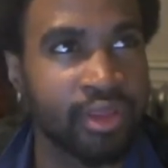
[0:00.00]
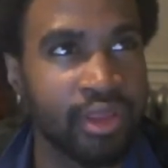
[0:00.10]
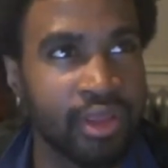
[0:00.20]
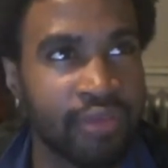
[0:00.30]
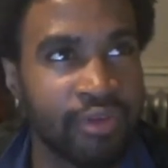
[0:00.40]

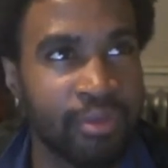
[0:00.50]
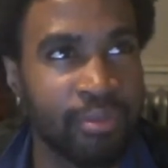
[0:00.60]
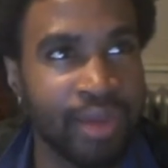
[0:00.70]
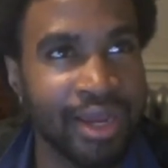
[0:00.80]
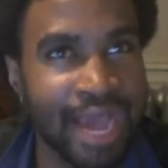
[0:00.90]
if your
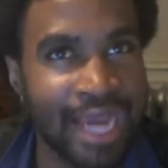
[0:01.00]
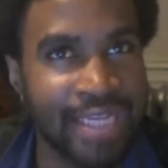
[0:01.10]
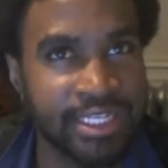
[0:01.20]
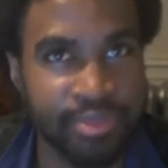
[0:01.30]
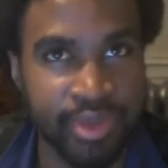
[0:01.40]
Bunkai
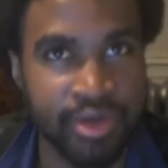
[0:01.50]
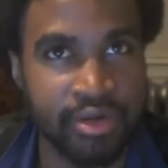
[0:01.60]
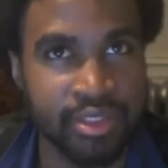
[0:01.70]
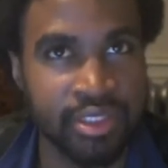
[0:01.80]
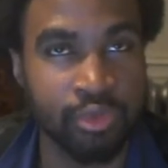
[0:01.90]

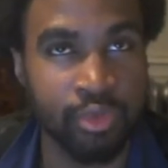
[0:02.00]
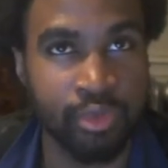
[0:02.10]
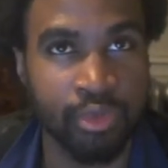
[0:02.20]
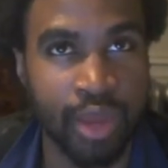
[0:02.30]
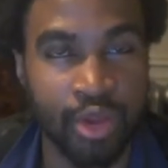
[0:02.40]
disappears
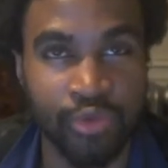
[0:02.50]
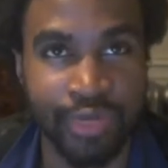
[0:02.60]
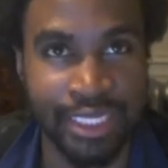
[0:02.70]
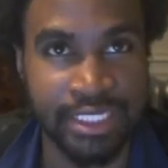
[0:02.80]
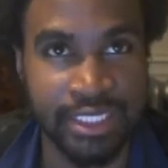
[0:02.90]
without you
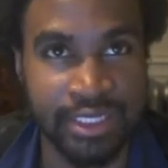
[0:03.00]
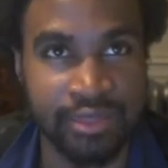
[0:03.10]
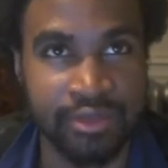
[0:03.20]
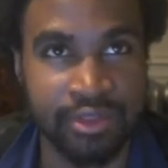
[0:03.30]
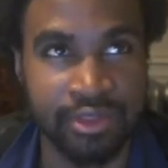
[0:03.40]
releasing it,
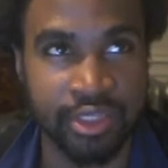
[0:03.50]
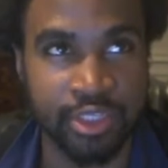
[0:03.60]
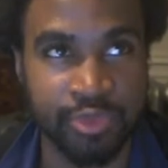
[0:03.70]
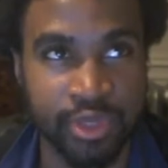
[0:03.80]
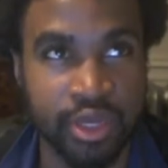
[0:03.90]

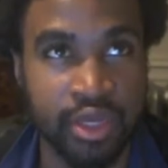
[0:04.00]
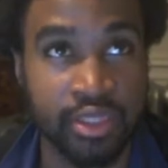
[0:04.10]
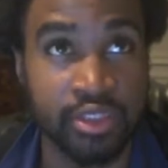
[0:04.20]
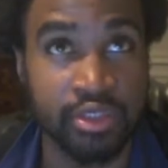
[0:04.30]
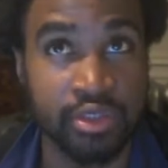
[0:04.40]
it's
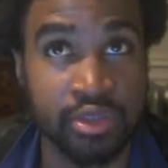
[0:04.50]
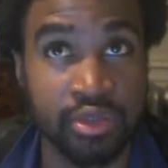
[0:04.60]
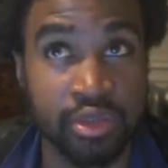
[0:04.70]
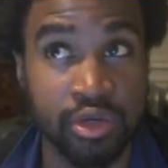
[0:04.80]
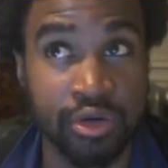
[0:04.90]
because
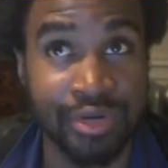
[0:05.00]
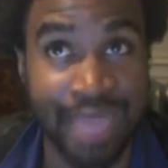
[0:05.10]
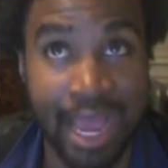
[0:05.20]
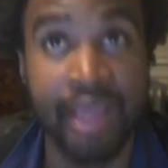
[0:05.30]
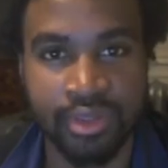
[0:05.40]
you're
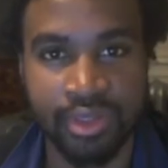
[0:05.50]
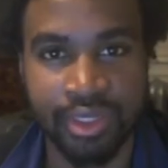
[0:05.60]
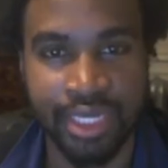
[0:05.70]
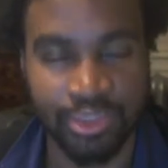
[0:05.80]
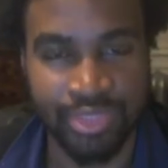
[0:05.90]
dying.
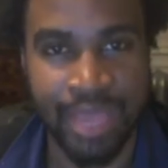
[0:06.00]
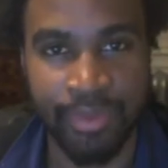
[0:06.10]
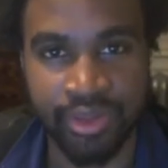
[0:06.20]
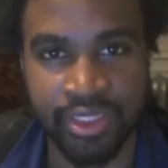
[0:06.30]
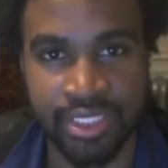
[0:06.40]
And that's what's
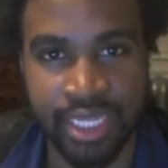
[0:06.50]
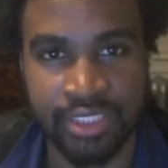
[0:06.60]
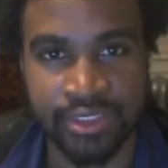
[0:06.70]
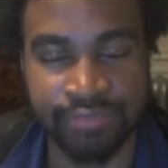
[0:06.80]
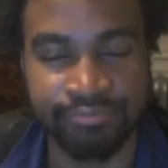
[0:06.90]
happening to
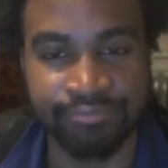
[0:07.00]
Sanjin.